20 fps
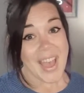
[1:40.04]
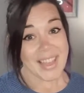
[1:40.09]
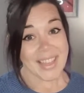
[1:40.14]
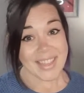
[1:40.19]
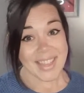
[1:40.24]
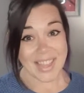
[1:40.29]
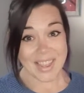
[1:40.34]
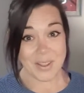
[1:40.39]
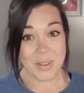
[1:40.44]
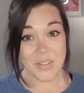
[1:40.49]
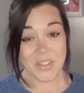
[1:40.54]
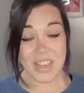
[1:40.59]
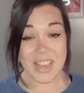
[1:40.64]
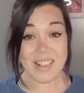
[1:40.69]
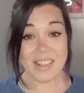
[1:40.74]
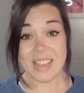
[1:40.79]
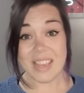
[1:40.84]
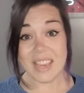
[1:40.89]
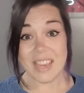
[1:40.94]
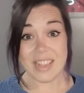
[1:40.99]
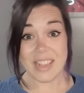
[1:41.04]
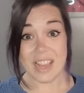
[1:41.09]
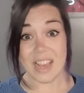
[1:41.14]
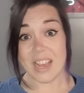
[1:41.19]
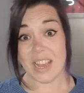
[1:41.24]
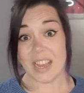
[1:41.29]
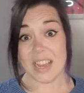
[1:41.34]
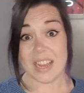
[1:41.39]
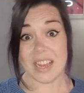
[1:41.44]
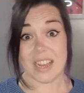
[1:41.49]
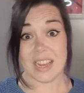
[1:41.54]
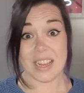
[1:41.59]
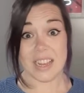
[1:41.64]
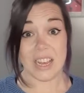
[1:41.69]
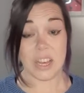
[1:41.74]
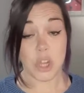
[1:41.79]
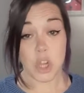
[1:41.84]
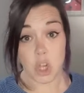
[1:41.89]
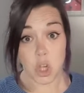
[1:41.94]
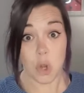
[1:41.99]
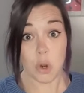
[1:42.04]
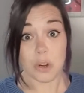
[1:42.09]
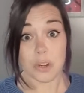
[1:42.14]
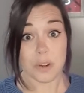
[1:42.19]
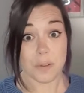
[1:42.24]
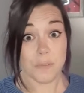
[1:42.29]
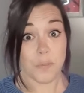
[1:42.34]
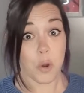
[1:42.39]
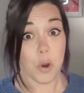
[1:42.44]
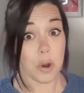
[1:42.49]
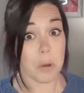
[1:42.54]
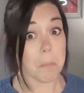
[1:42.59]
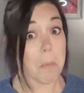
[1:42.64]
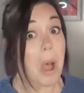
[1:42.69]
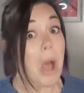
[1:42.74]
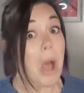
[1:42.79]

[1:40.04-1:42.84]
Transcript: Now, this is a short form